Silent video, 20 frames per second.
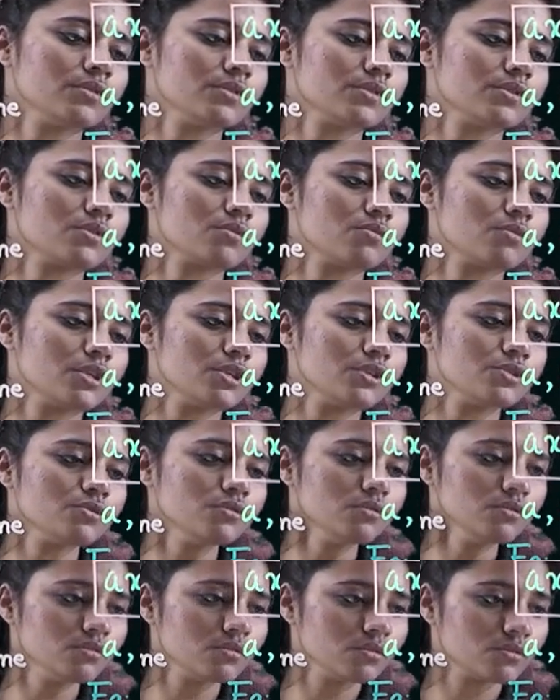is equal
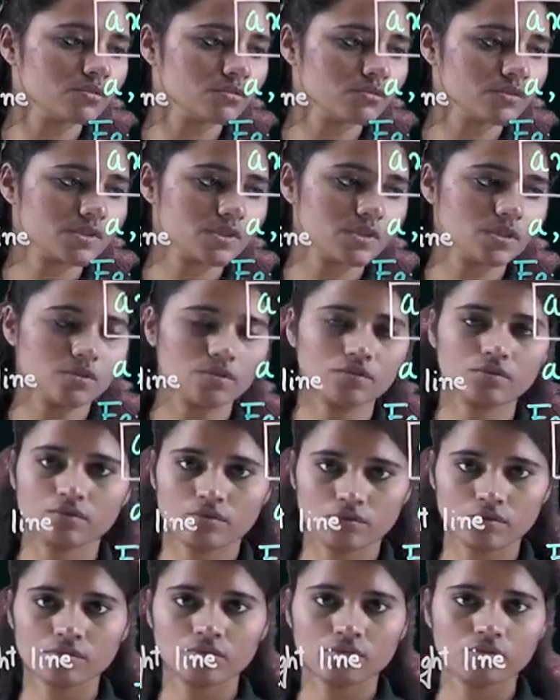to 0,
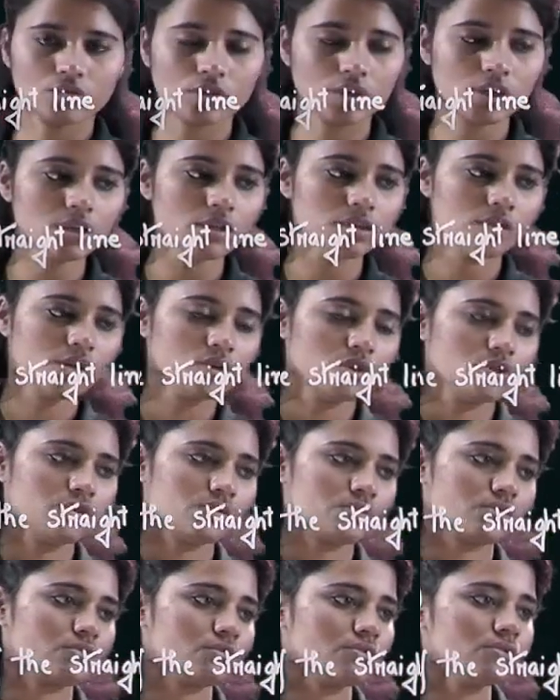okay?
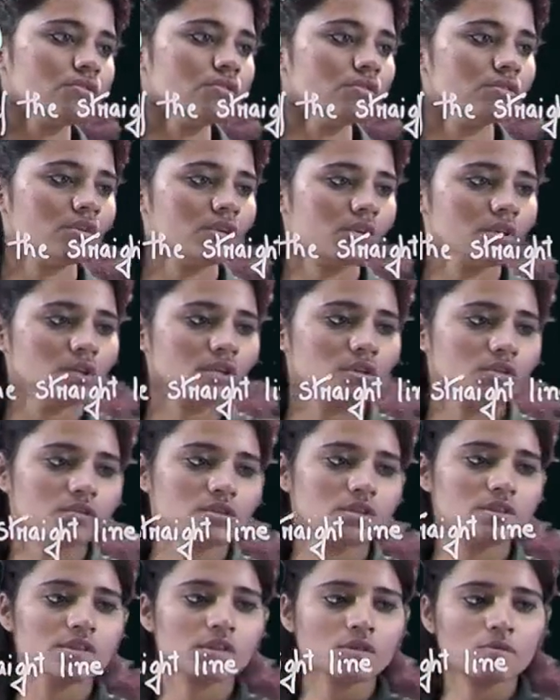So,
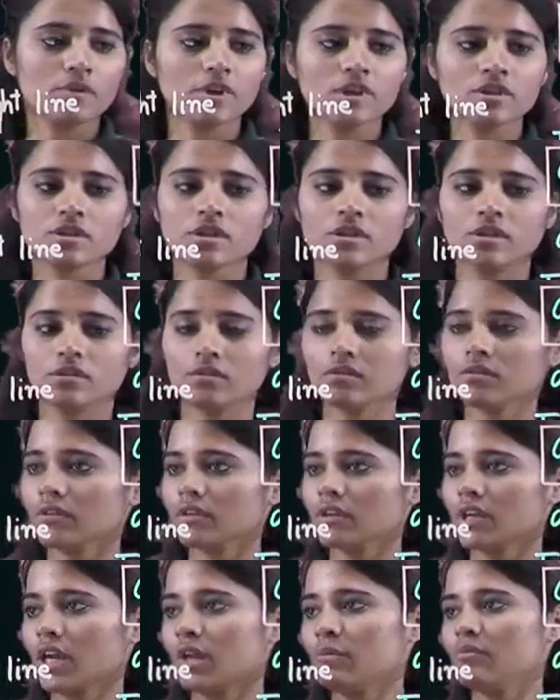this equation
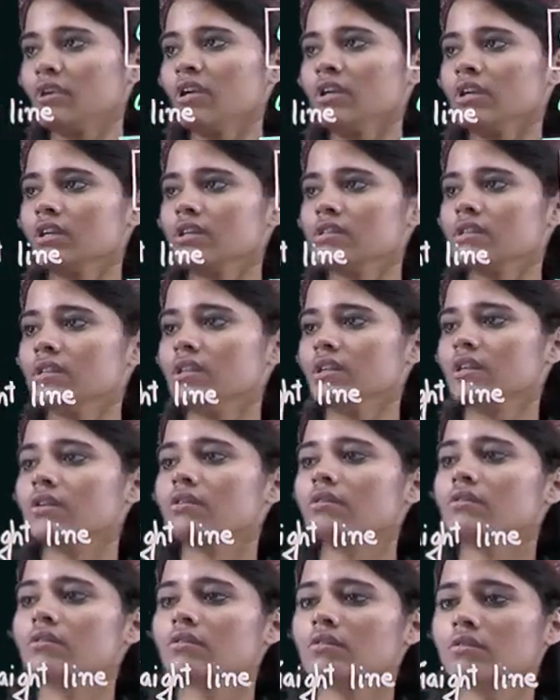can be
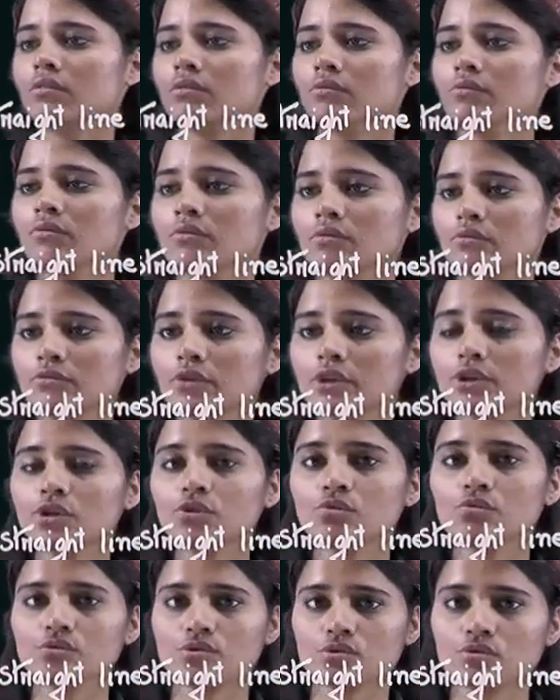easily
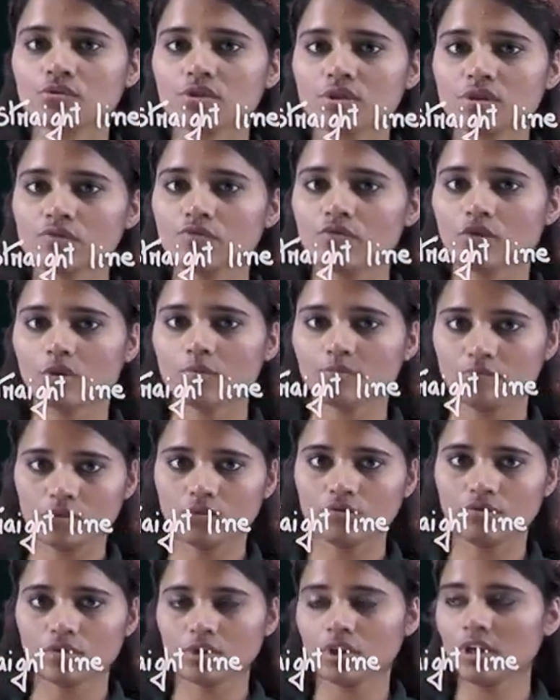reduced to this form,
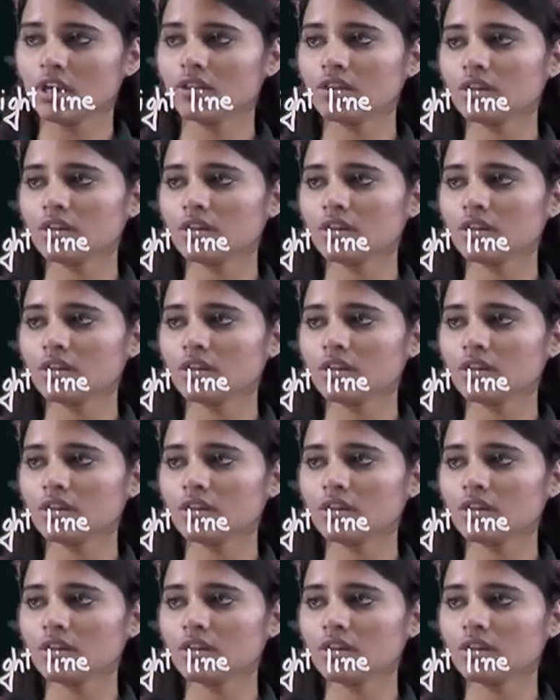okay?